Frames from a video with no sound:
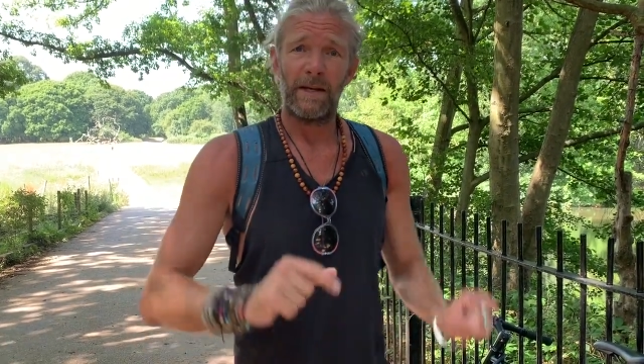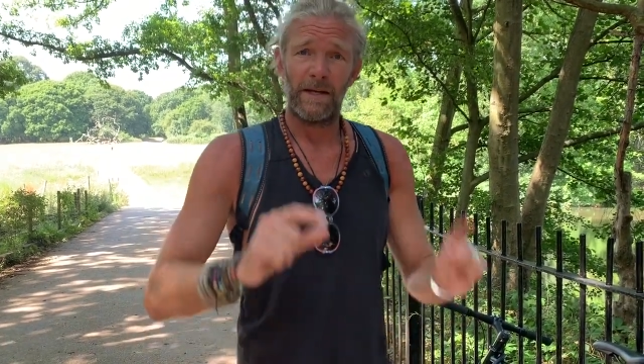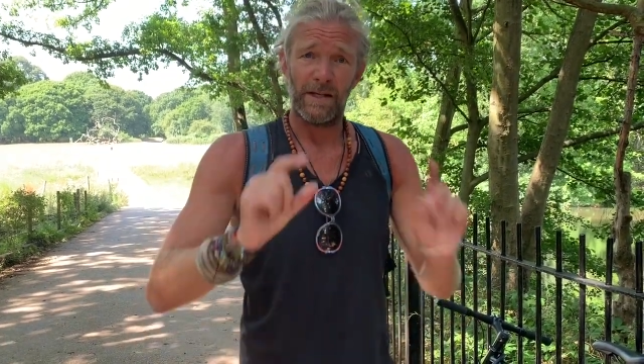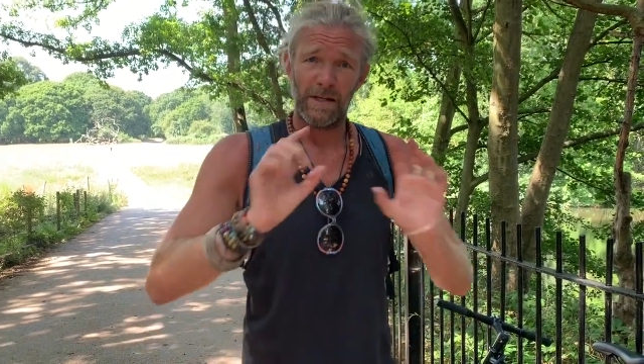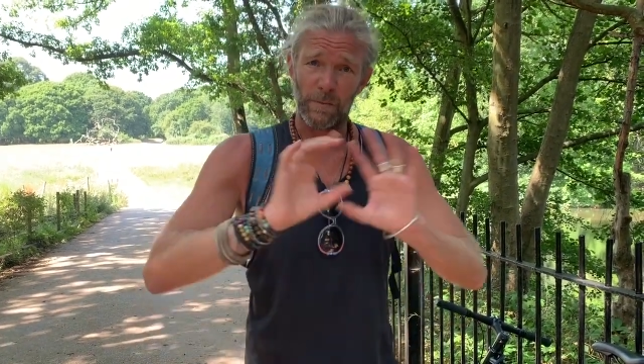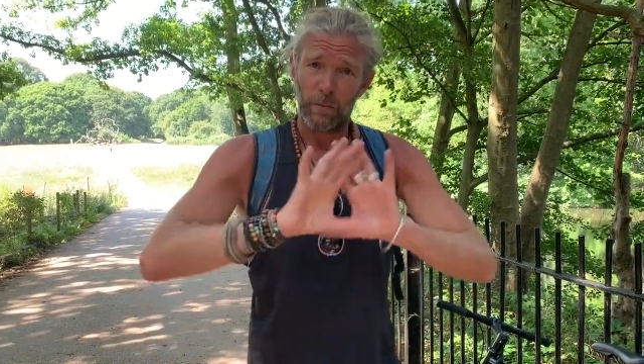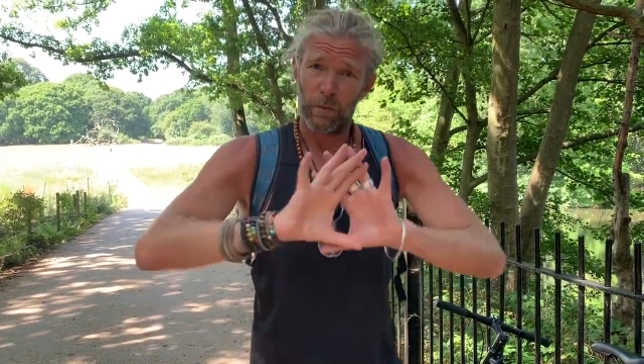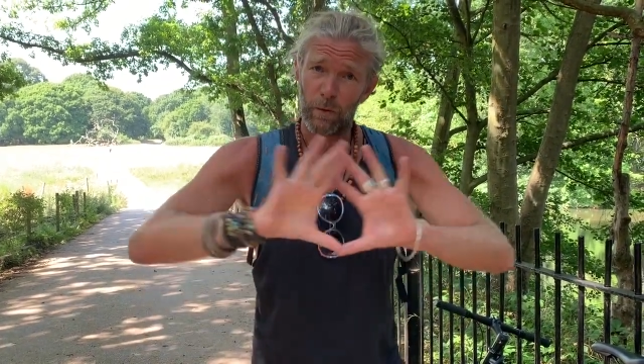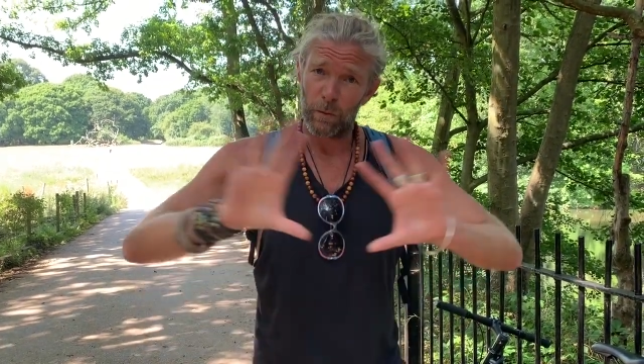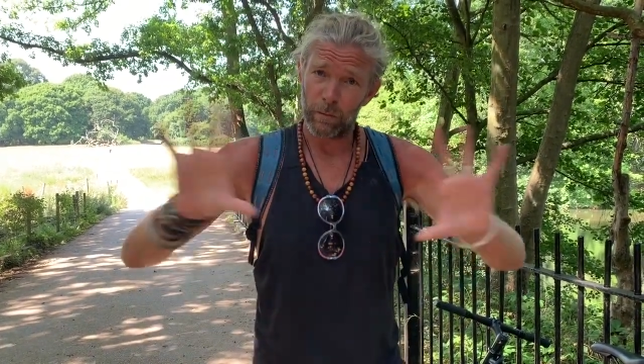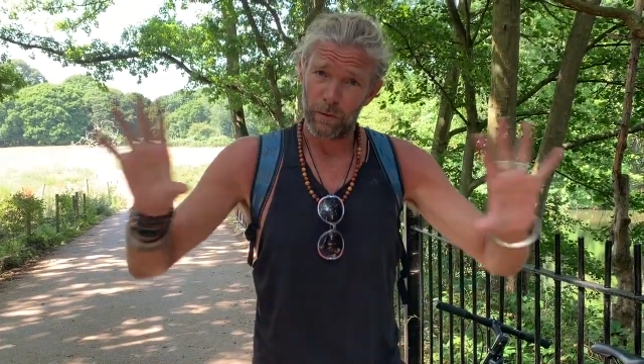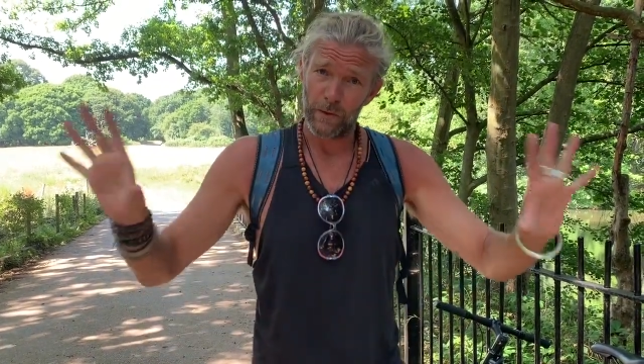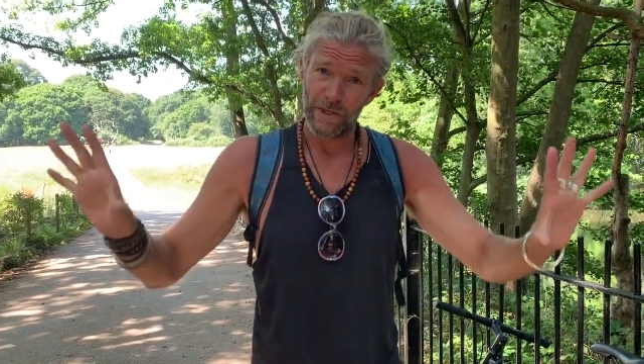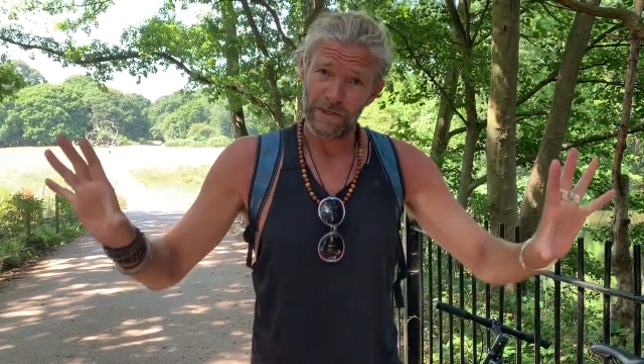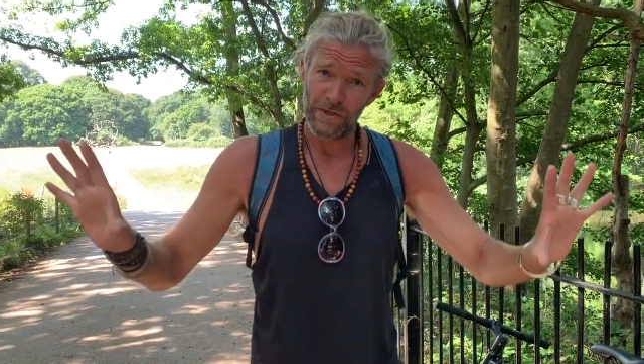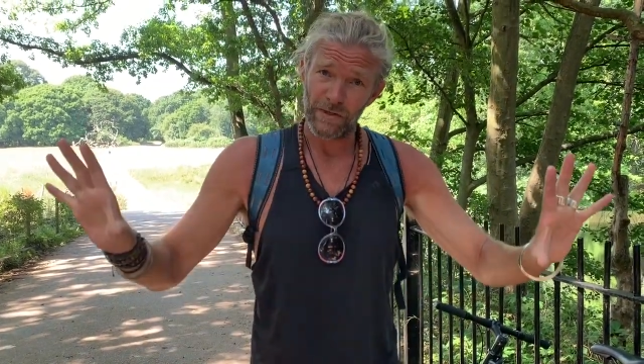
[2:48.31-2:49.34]
his
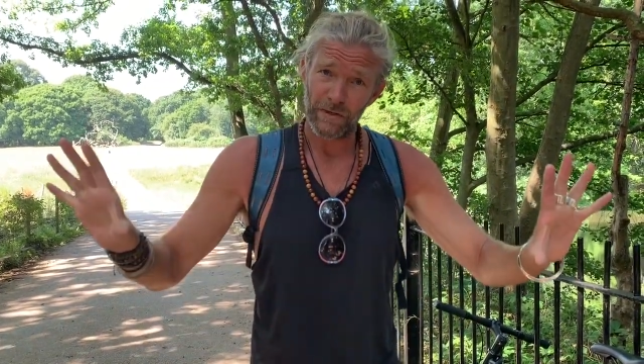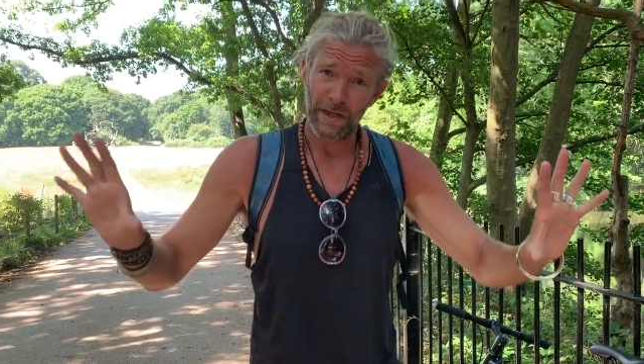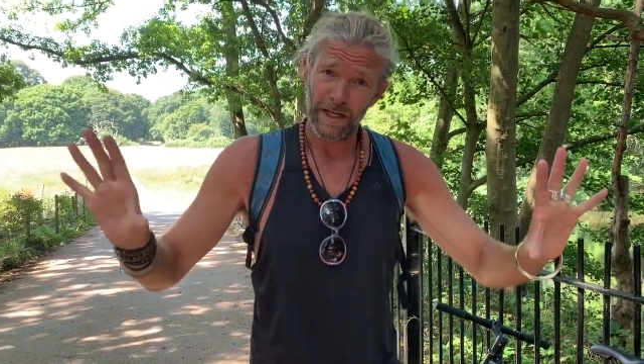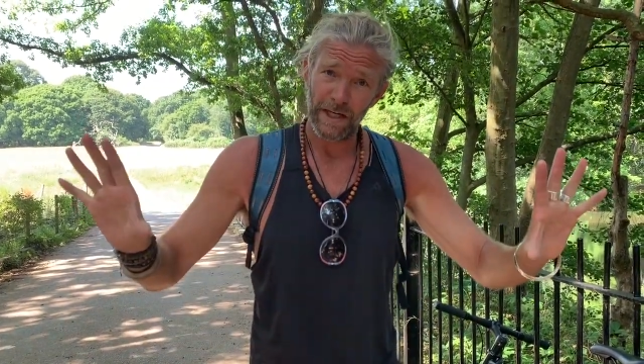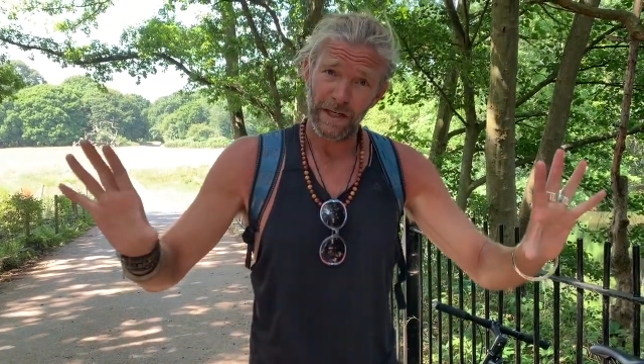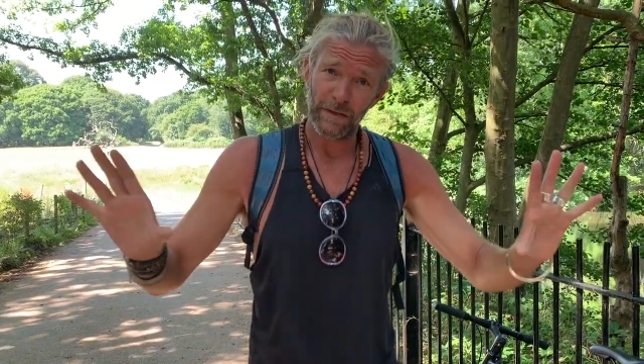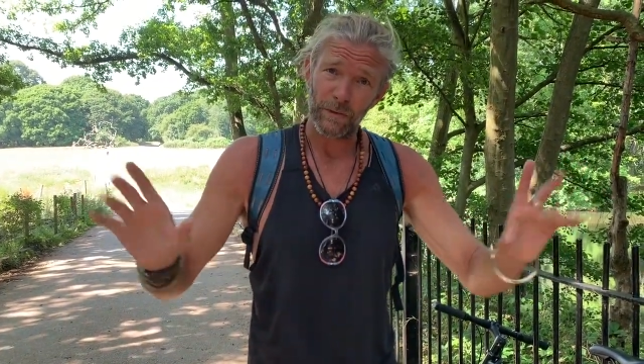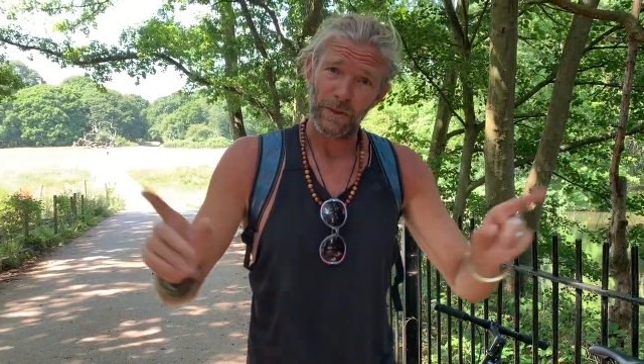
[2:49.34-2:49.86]
porpoise training,